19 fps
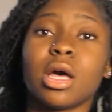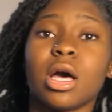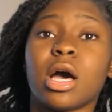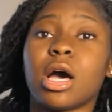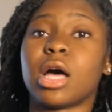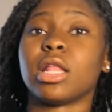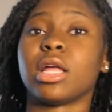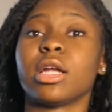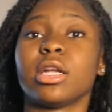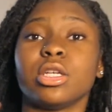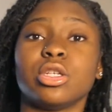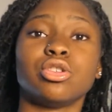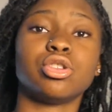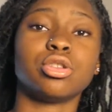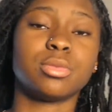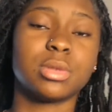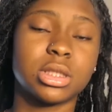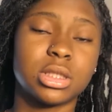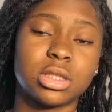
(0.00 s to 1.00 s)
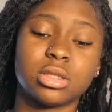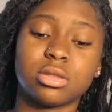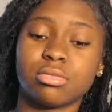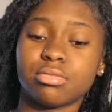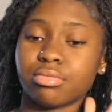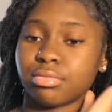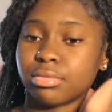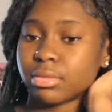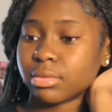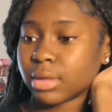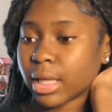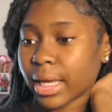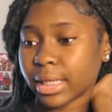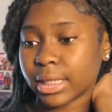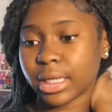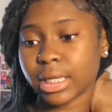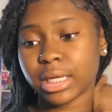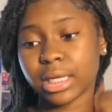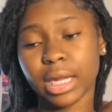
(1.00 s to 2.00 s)
a lot of YouTubers
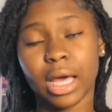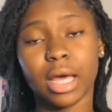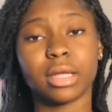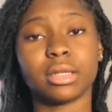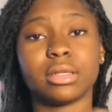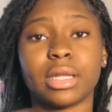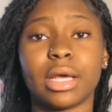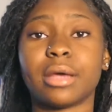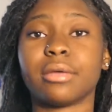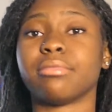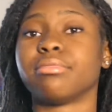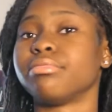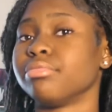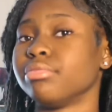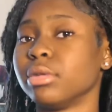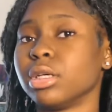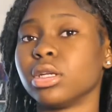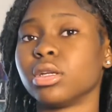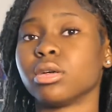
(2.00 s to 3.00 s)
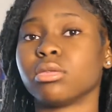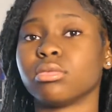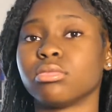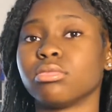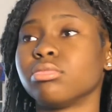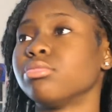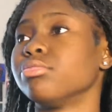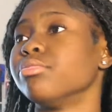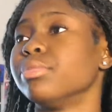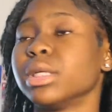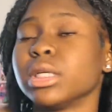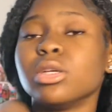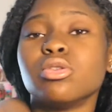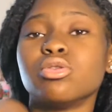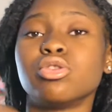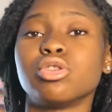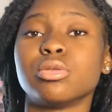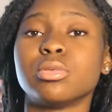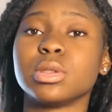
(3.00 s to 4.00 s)
that you know, big
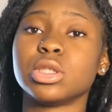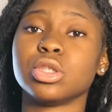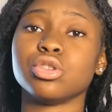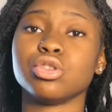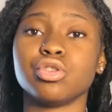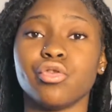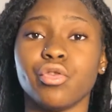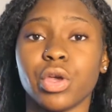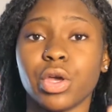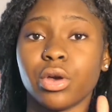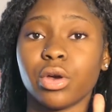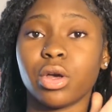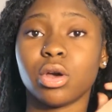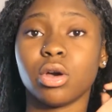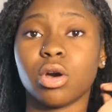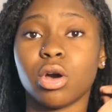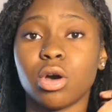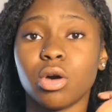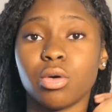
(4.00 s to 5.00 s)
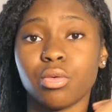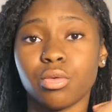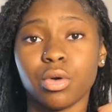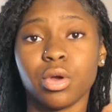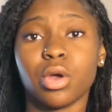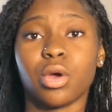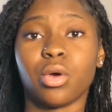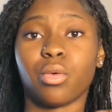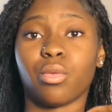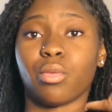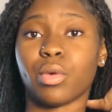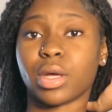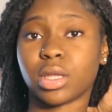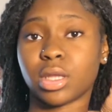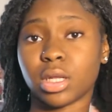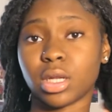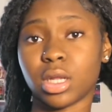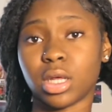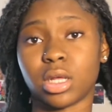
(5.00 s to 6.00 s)
YouTubers use VLLO
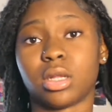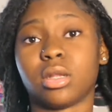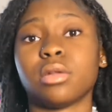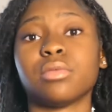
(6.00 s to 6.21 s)
rather than